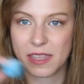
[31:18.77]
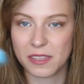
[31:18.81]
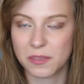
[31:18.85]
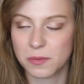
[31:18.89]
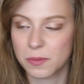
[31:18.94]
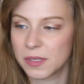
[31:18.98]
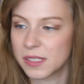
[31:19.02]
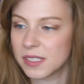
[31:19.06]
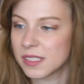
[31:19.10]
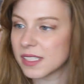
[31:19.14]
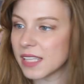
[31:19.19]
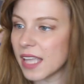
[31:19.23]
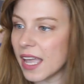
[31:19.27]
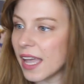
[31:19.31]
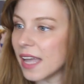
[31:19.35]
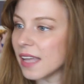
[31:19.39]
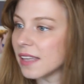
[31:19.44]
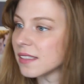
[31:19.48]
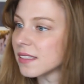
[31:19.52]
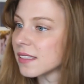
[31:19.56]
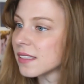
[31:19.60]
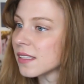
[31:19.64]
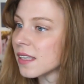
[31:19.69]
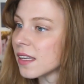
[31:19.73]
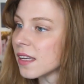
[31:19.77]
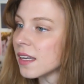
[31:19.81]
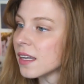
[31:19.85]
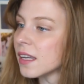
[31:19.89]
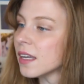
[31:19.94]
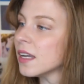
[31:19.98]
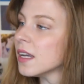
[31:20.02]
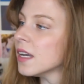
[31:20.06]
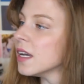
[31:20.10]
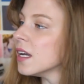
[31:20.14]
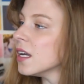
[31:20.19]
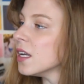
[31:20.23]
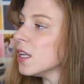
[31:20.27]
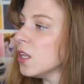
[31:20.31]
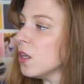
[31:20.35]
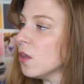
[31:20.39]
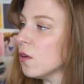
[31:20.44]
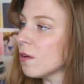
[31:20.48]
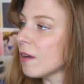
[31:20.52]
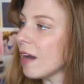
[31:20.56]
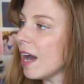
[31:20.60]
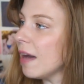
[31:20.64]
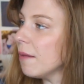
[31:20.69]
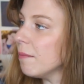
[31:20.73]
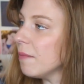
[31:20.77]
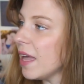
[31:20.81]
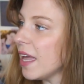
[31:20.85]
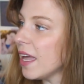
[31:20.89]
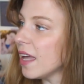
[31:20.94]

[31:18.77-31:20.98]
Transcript: This one says, "You got